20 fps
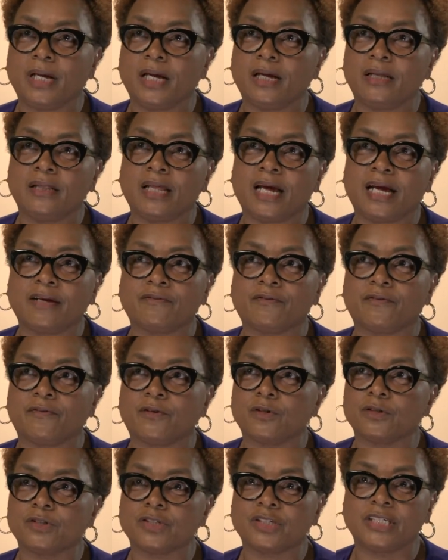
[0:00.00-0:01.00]
in that
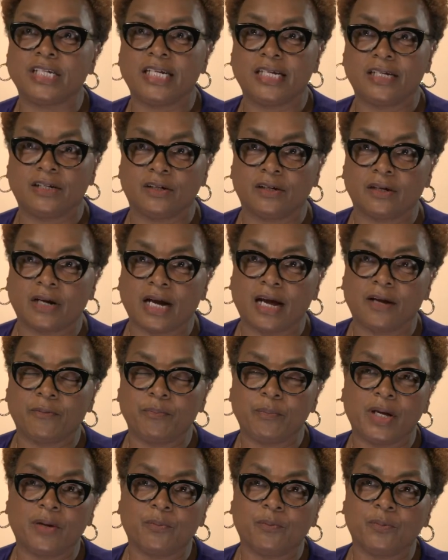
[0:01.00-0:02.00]
first year, I
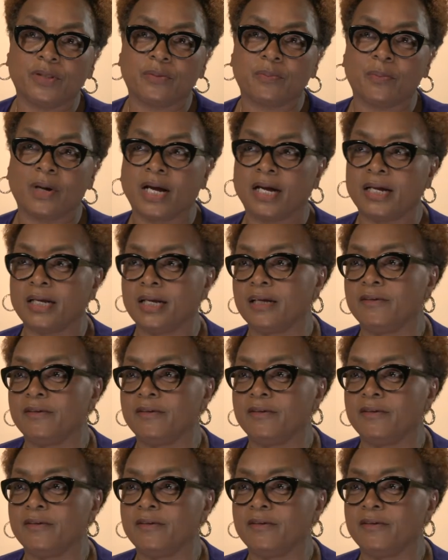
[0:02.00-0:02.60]
met with my